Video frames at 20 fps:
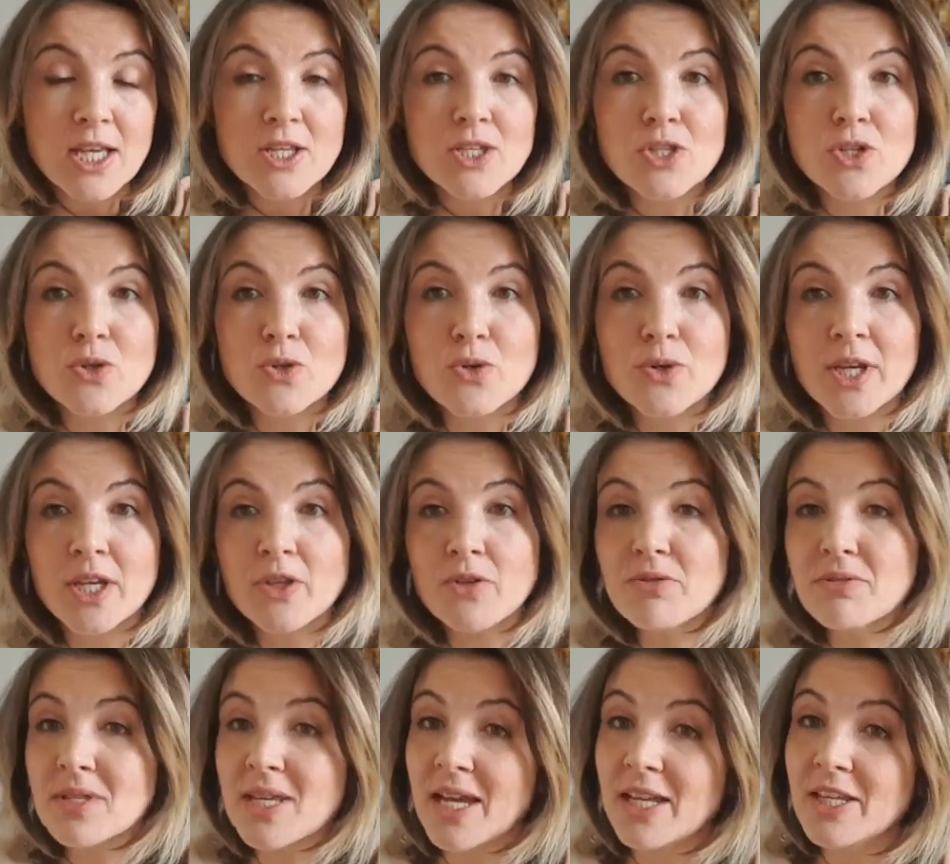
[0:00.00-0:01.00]
So you can
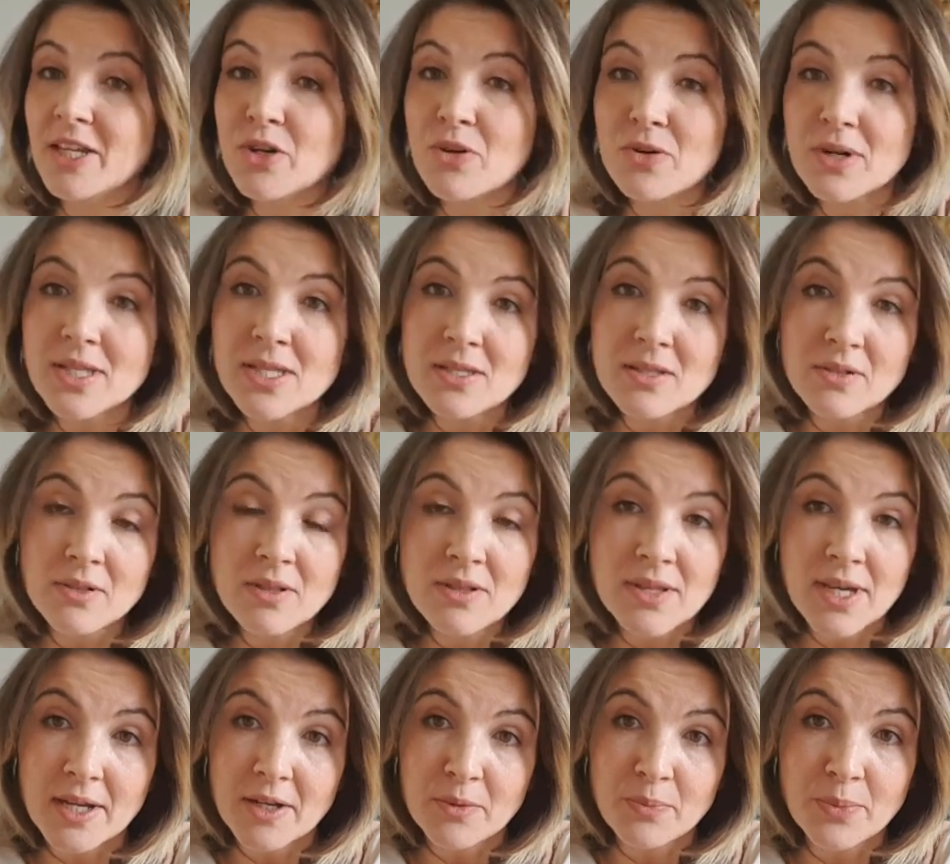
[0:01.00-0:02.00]
use any crystal
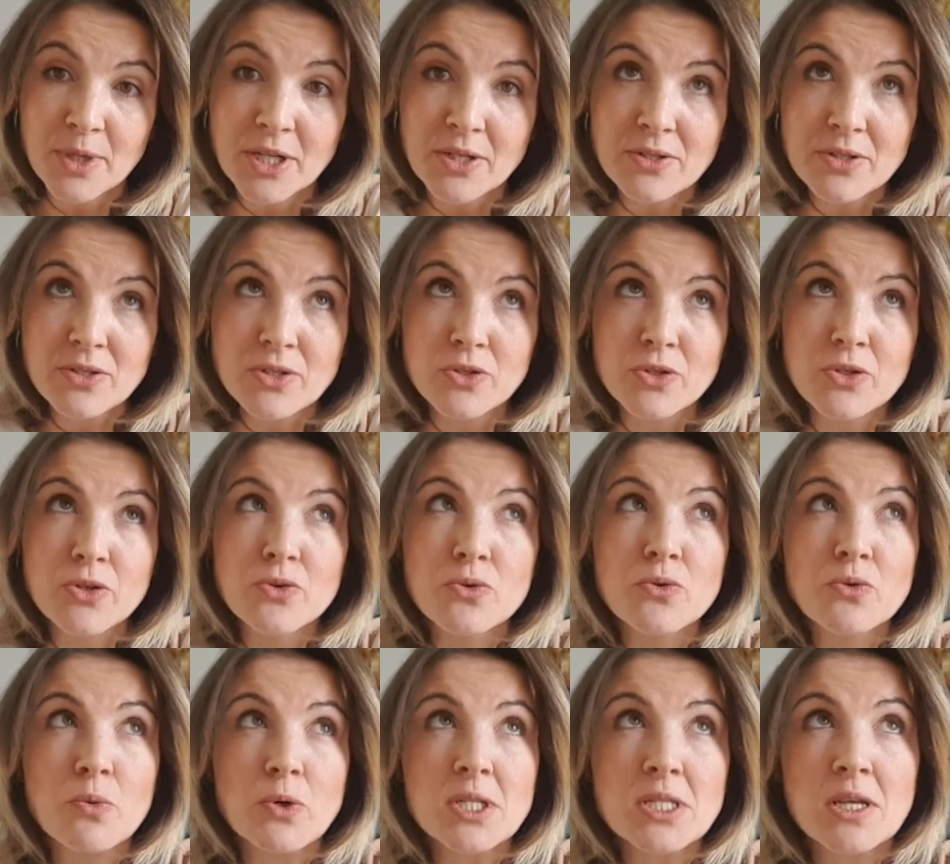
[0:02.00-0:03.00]
that appears to you.
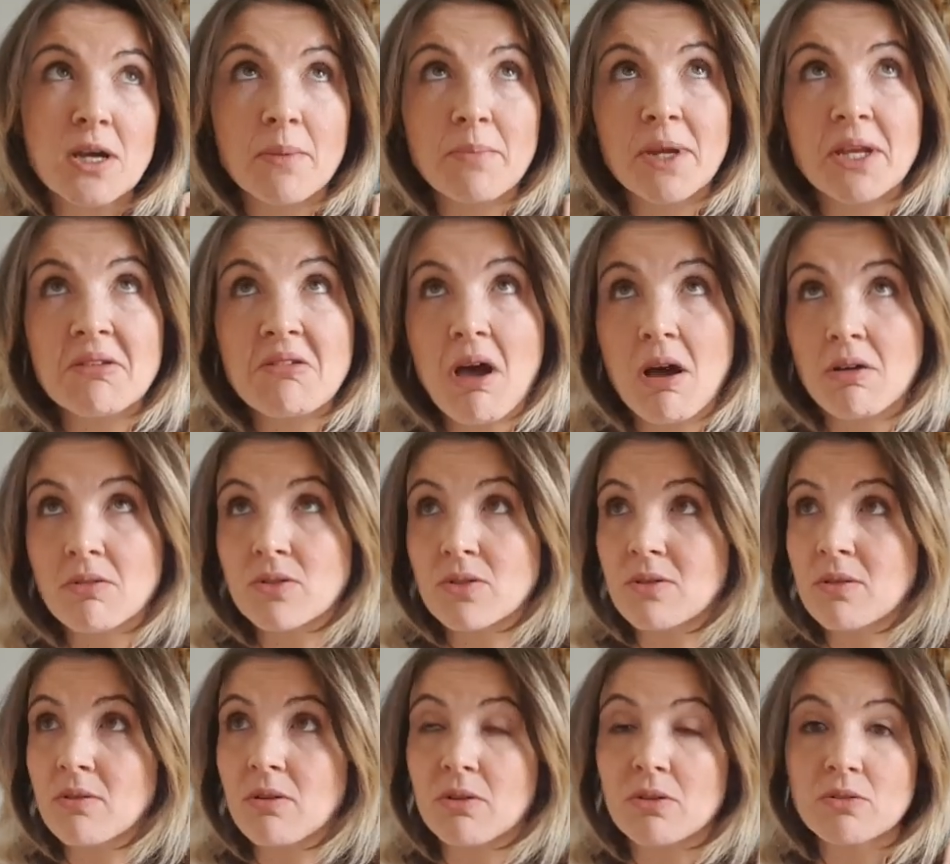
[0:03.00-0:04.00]
What's coming now
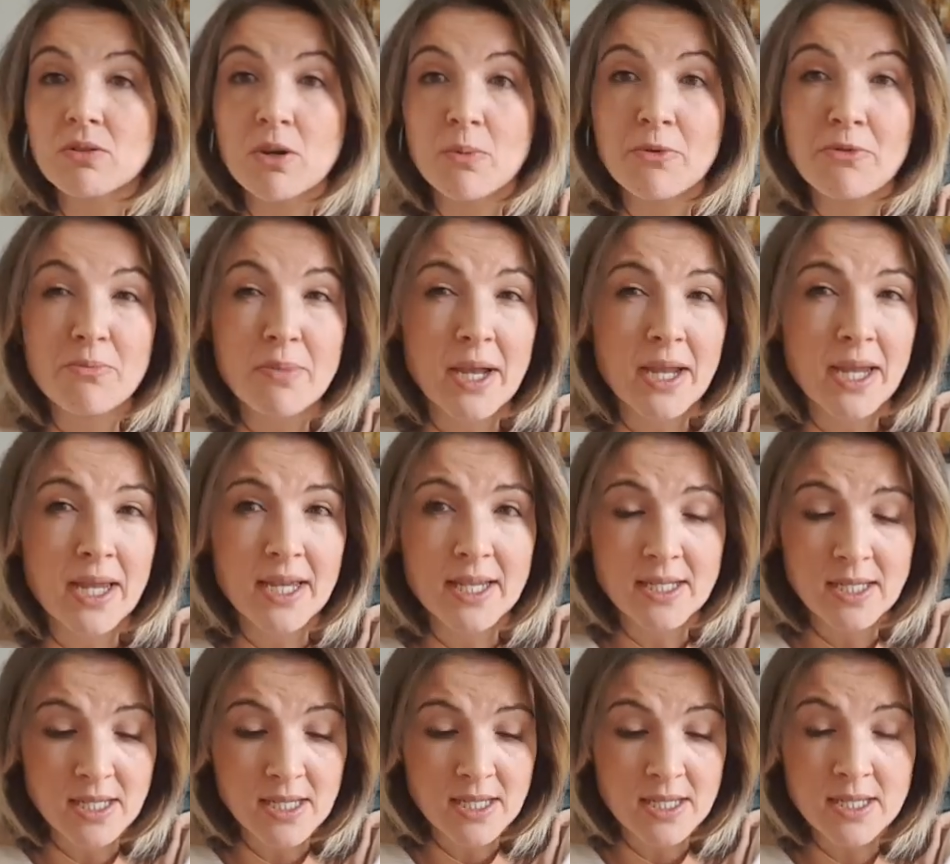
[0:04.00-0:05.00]
on top of my
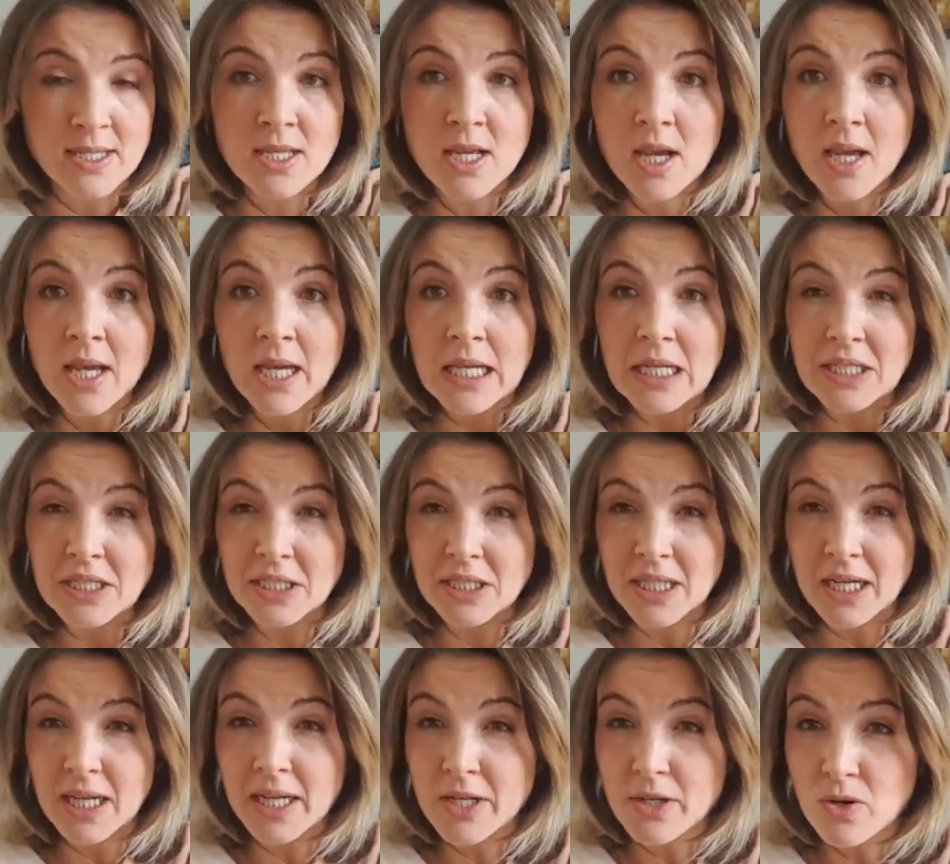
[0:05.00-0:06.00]
head is
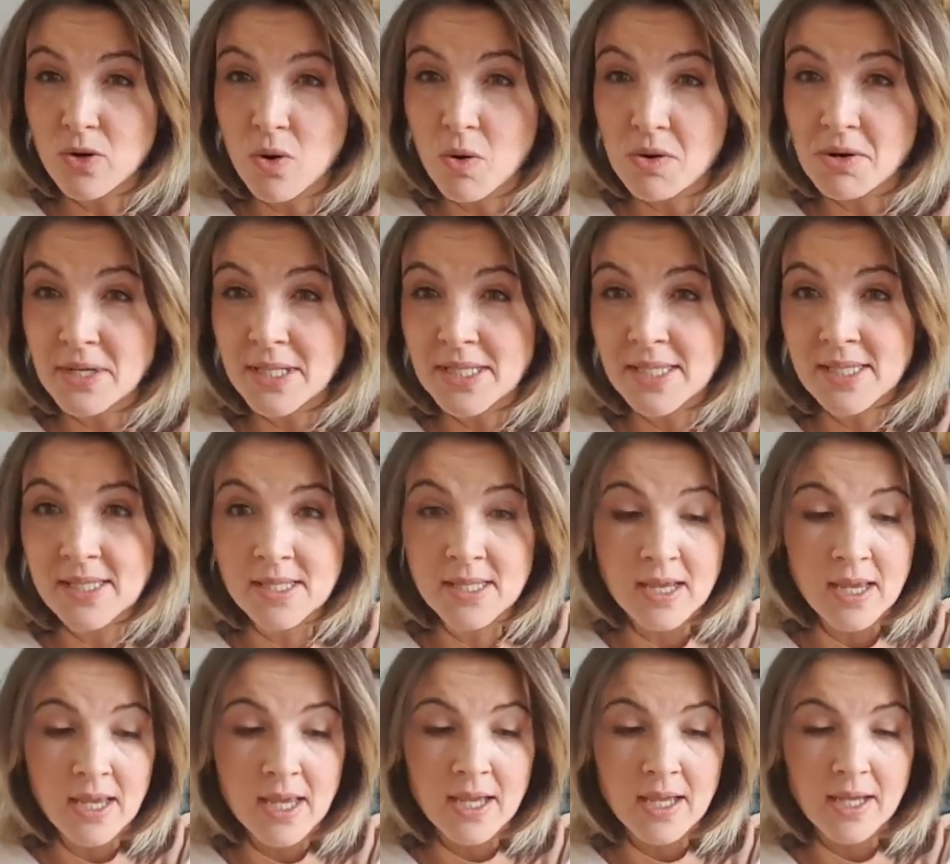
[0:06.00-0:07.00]
clear quartz,
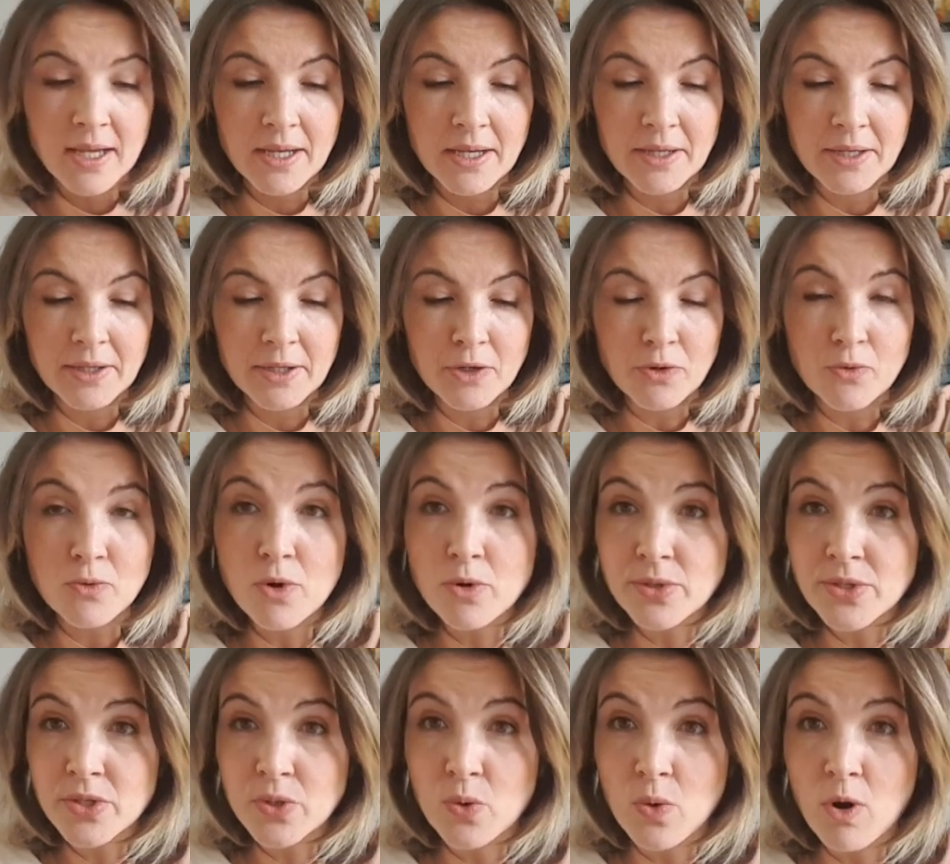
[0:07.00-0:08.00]

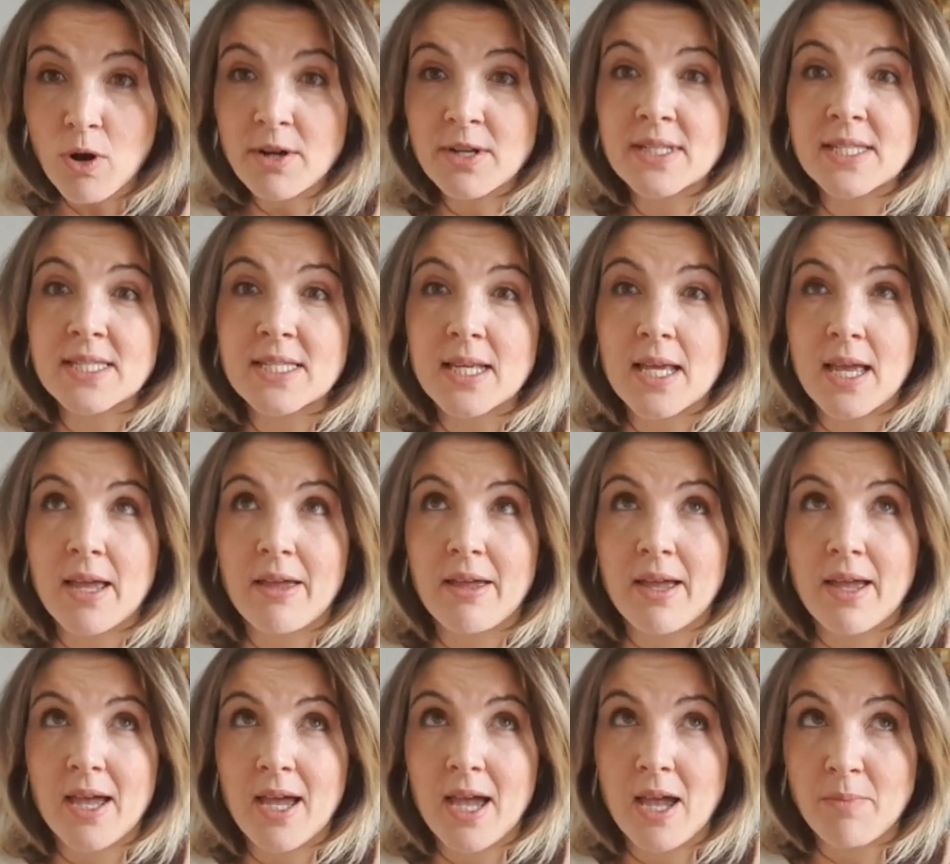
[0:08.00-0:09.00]
rose quartz,
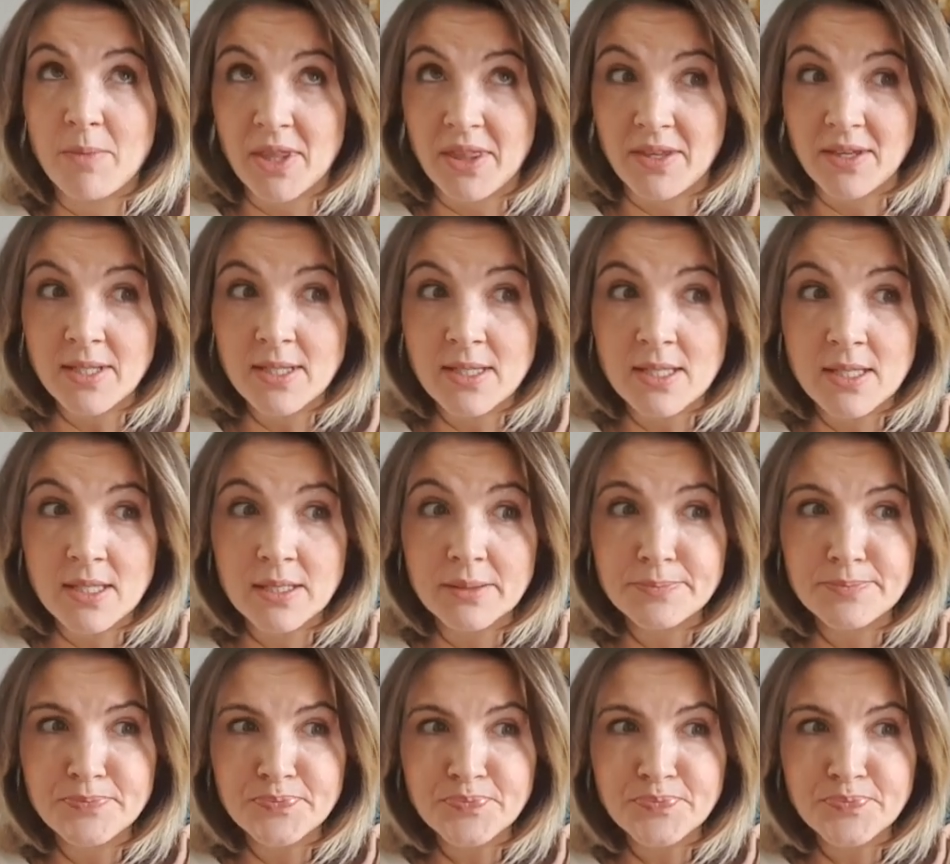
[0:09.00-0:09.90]
amethyst.